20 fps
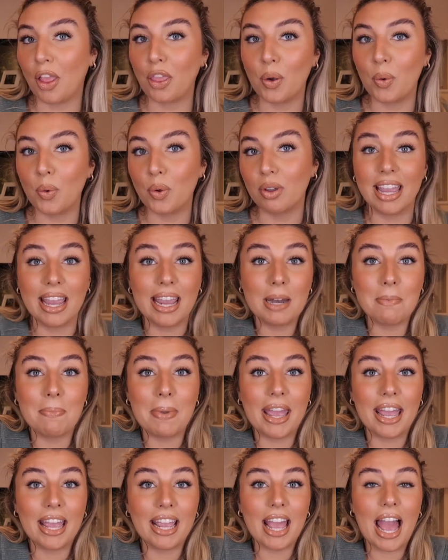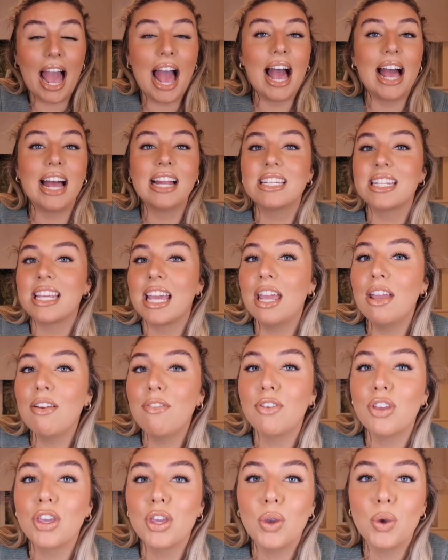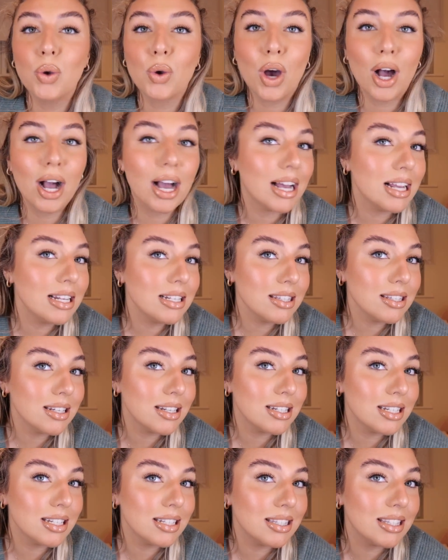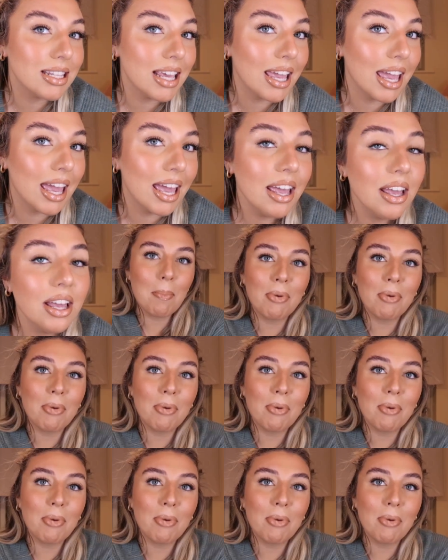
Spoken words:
I thought it'd be handy for you guys to see it.